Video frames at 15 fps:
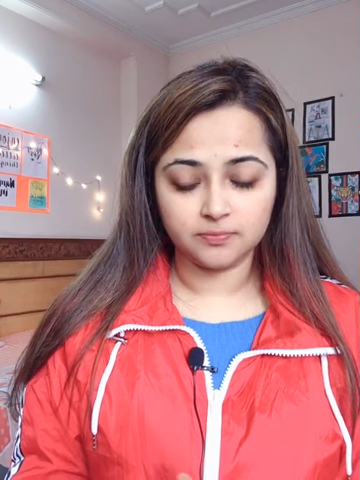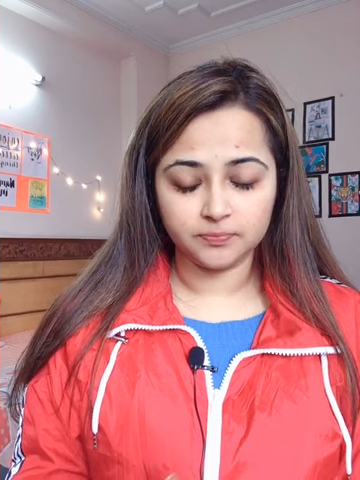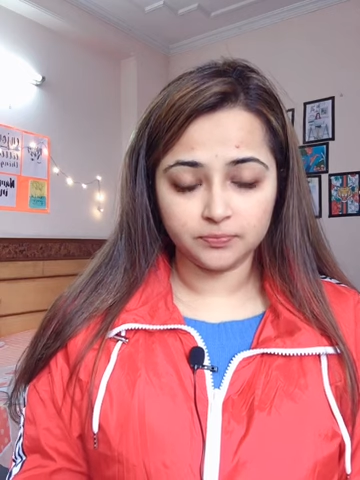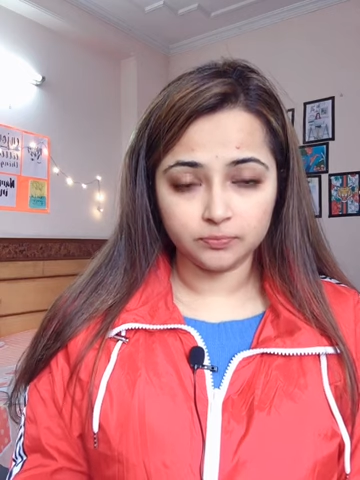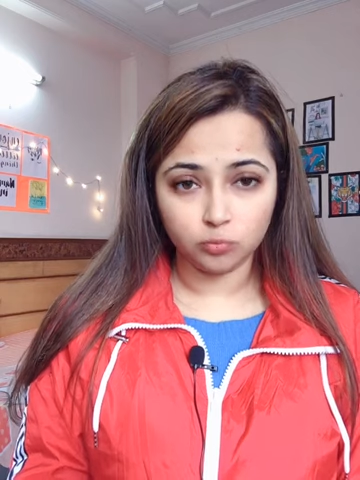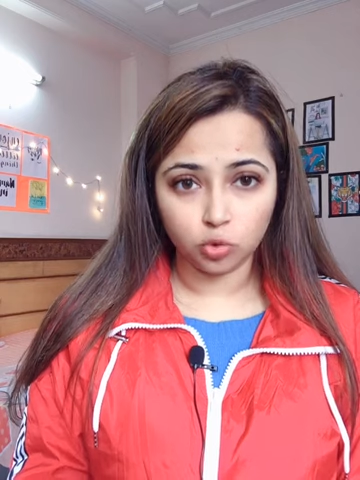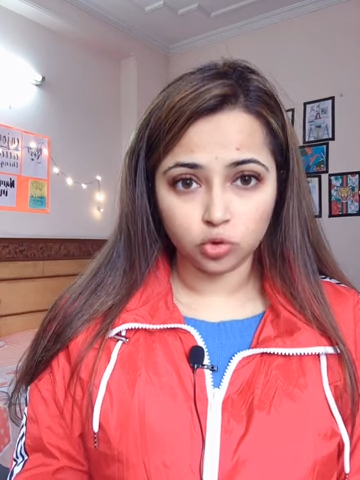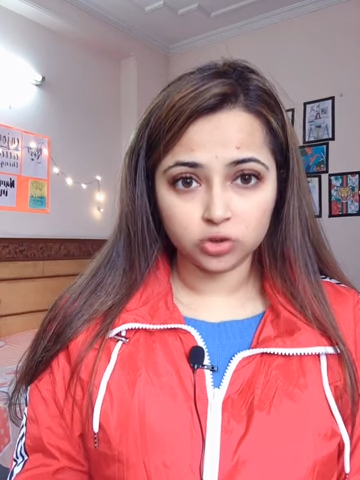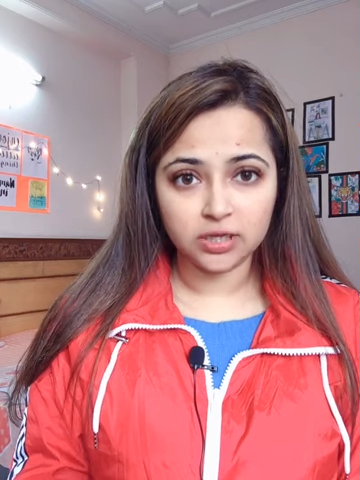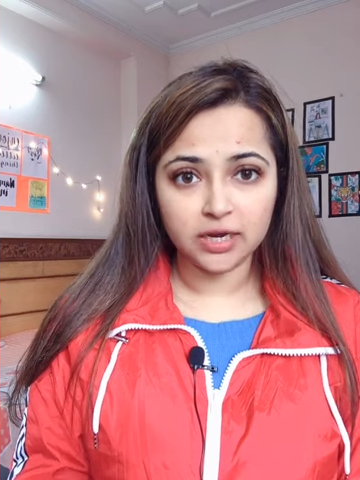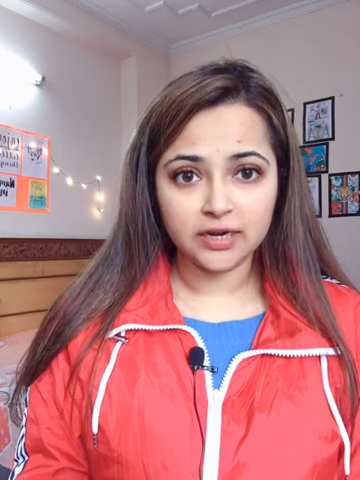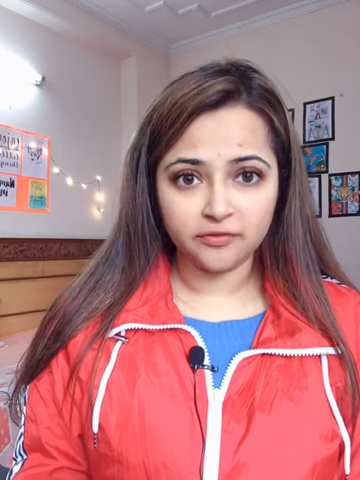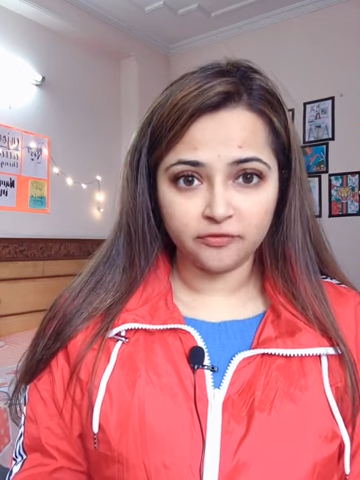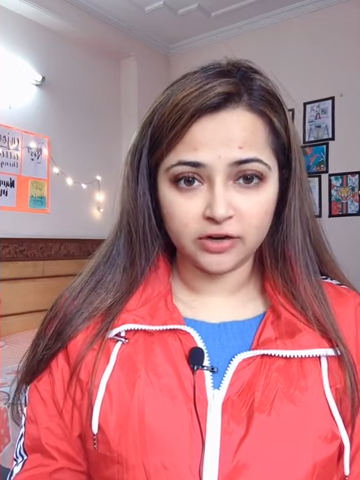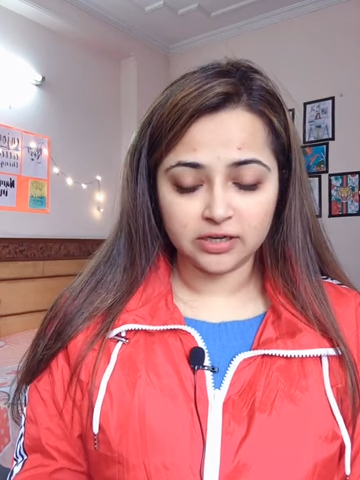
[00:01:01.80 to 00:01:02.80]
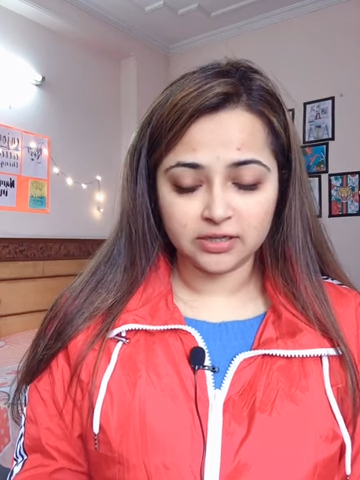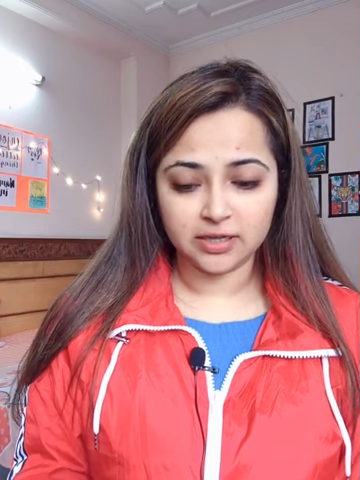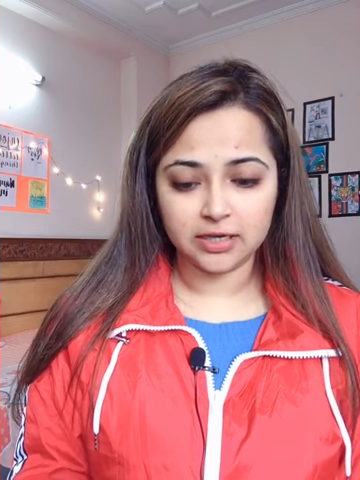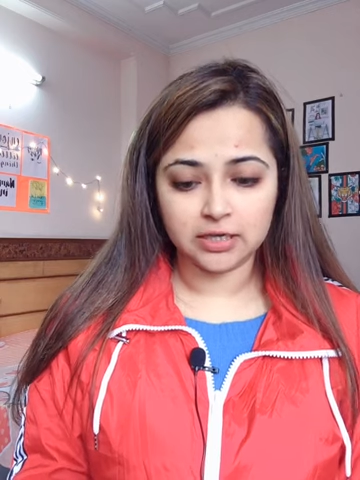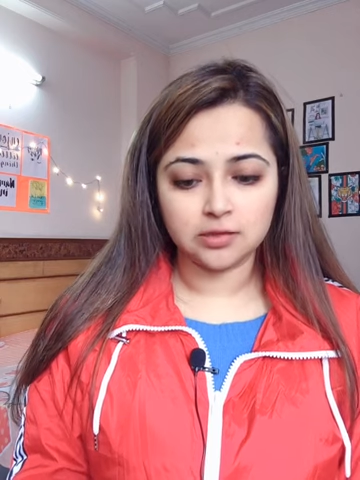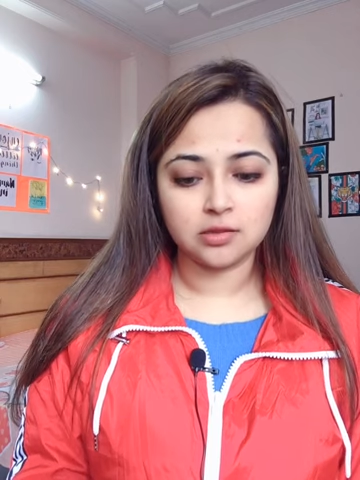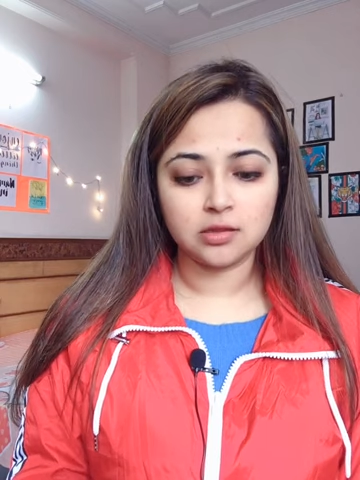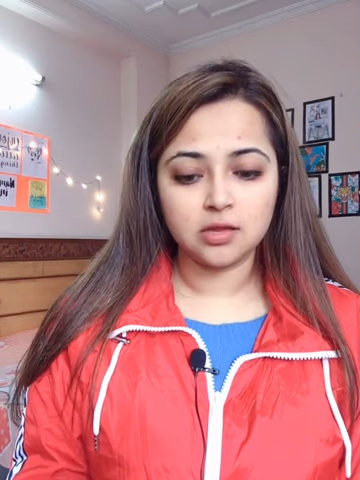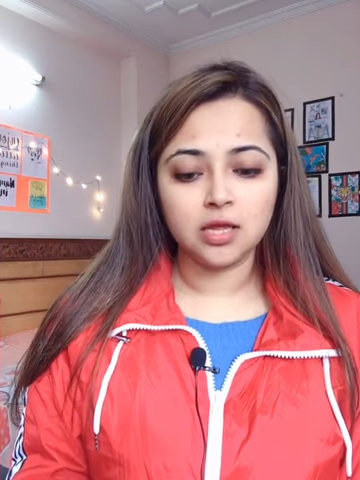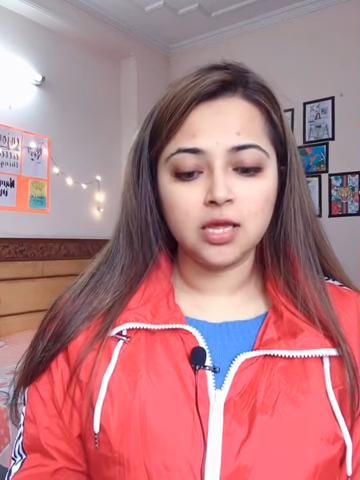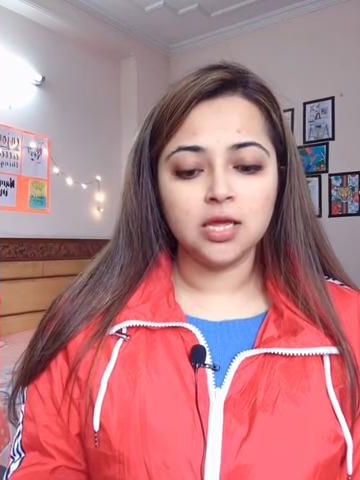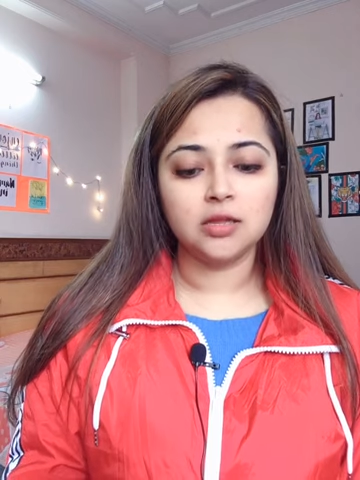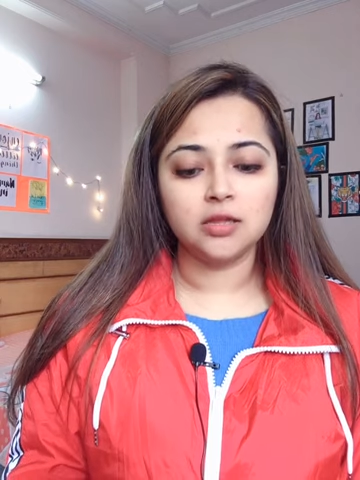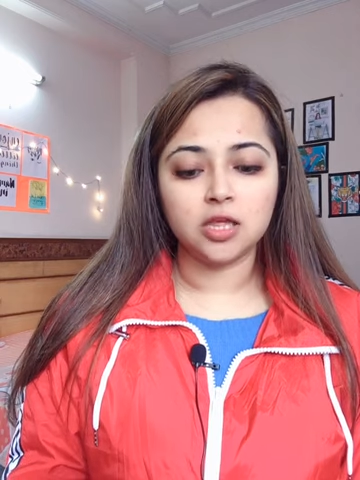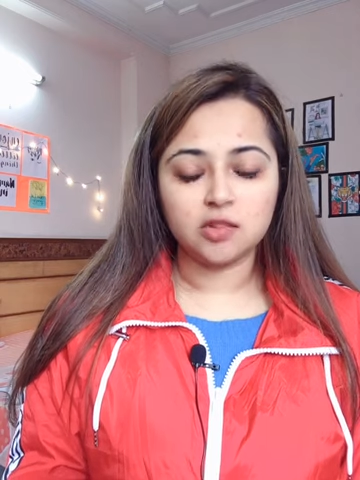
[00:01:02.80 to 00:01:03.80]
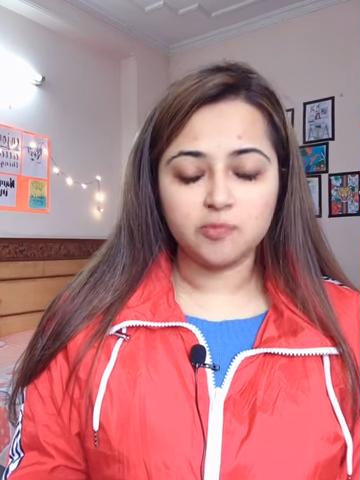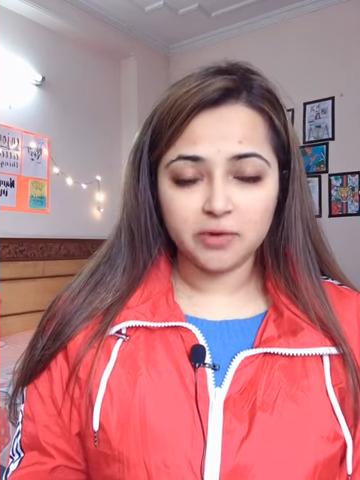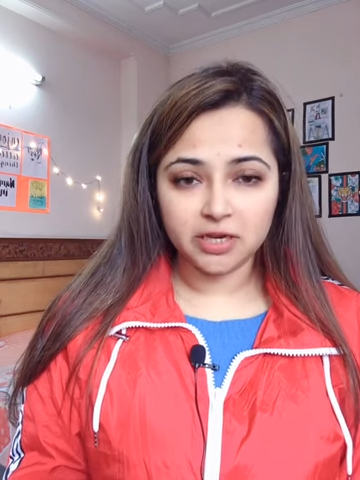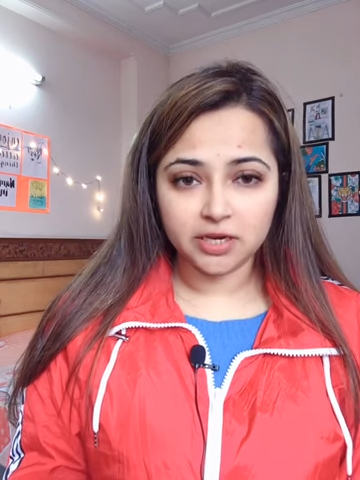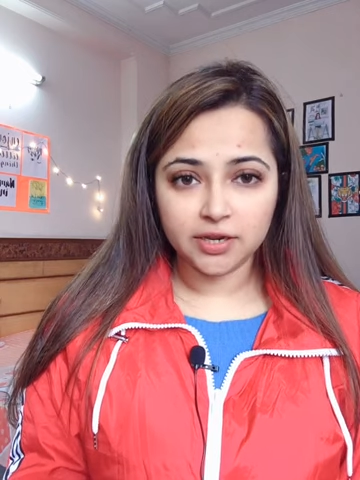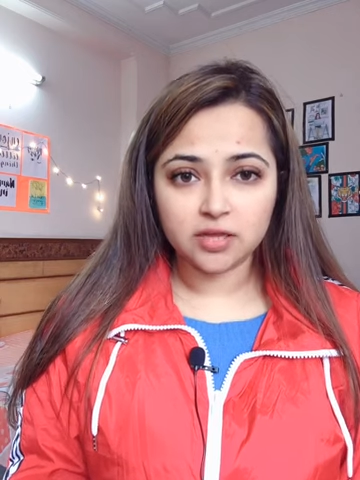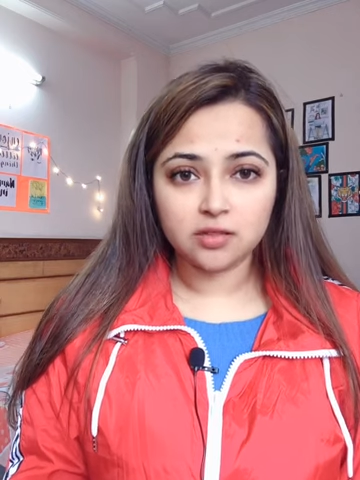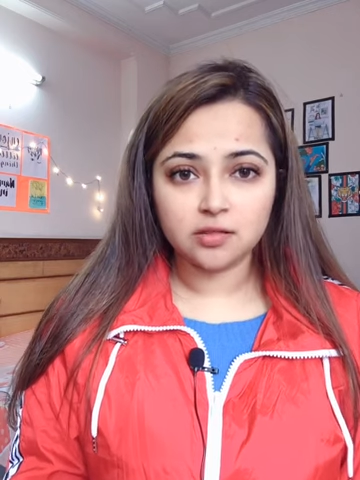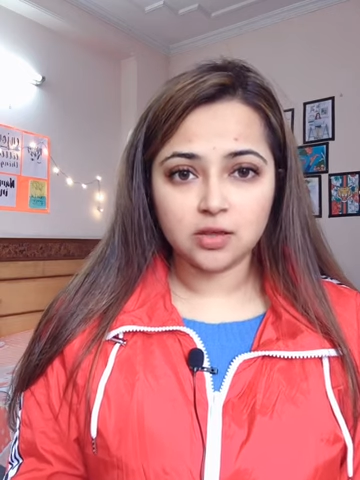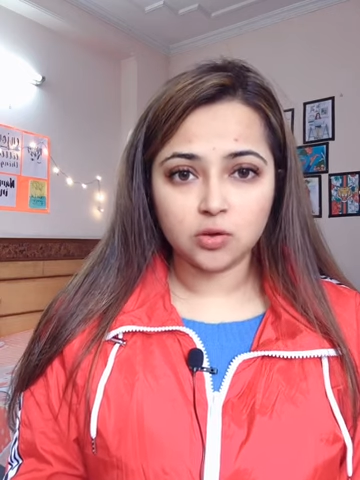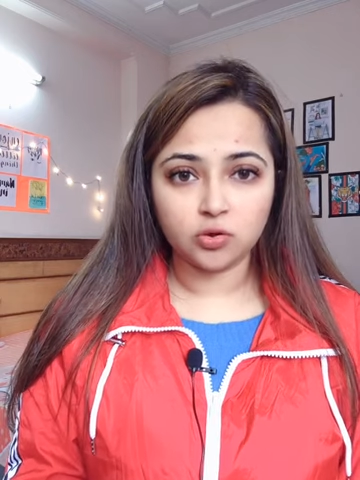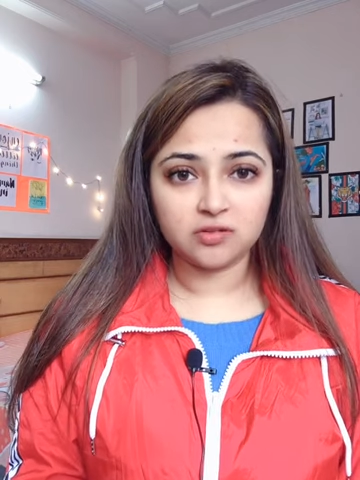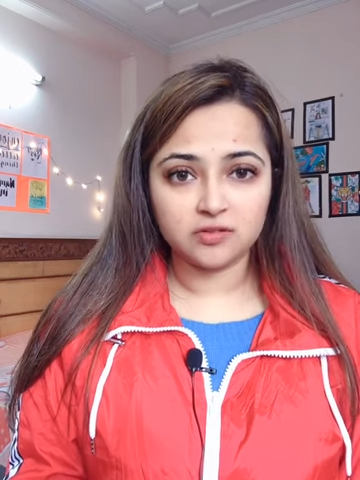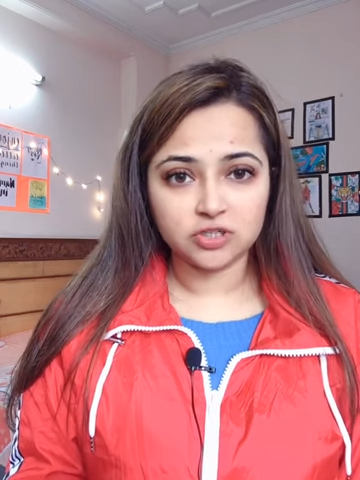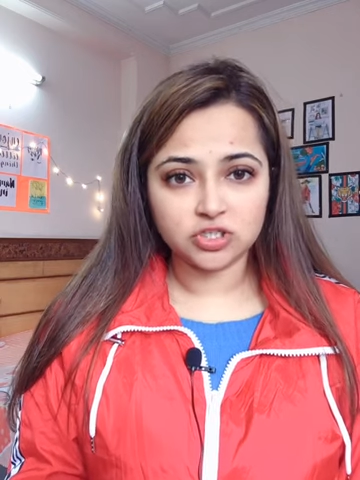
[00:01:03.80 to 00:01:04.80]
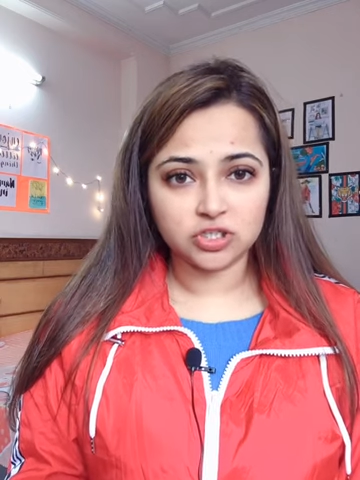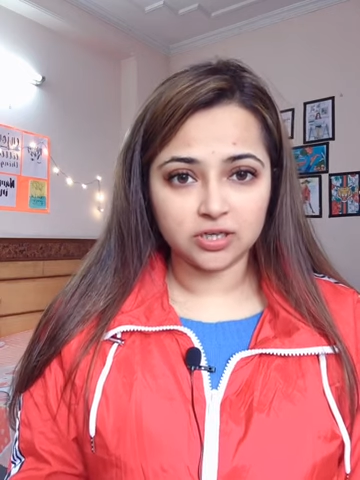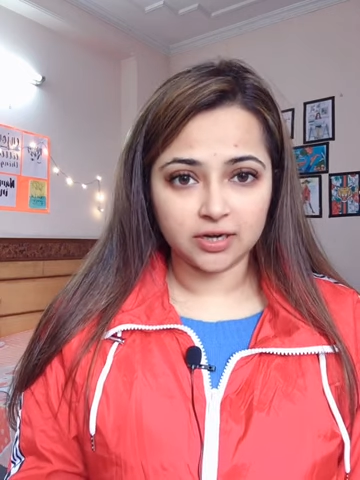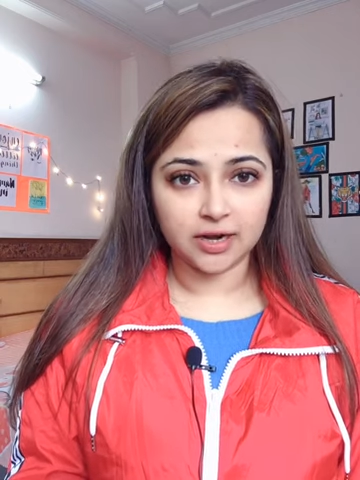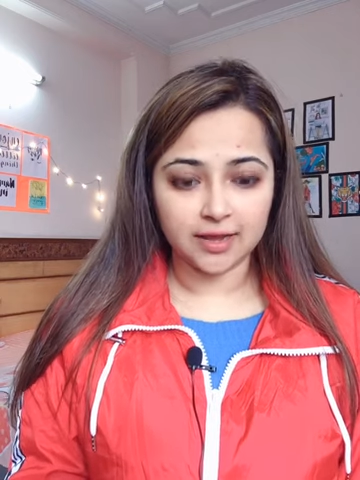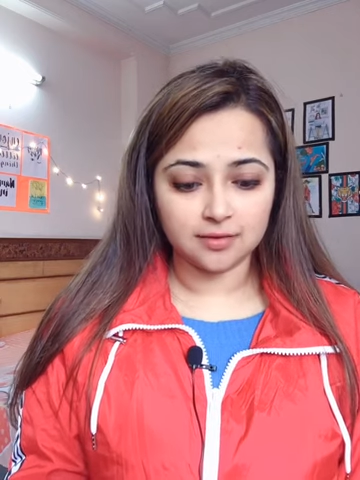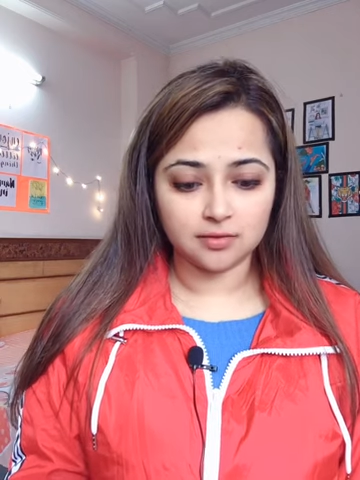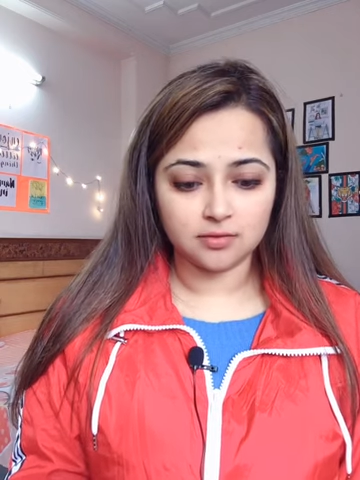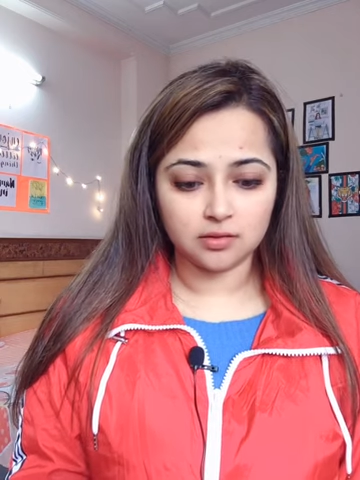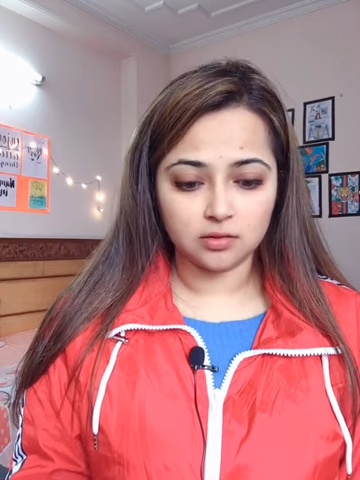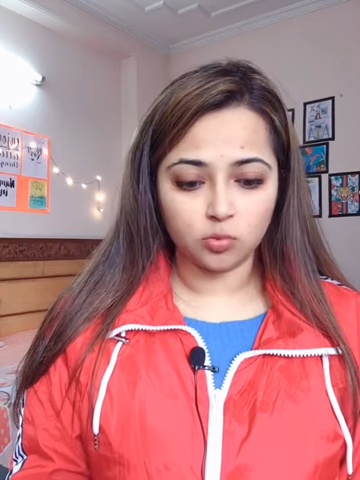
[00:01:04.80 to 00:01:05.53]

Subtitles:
Both are different things. The splenic sequestration crisis,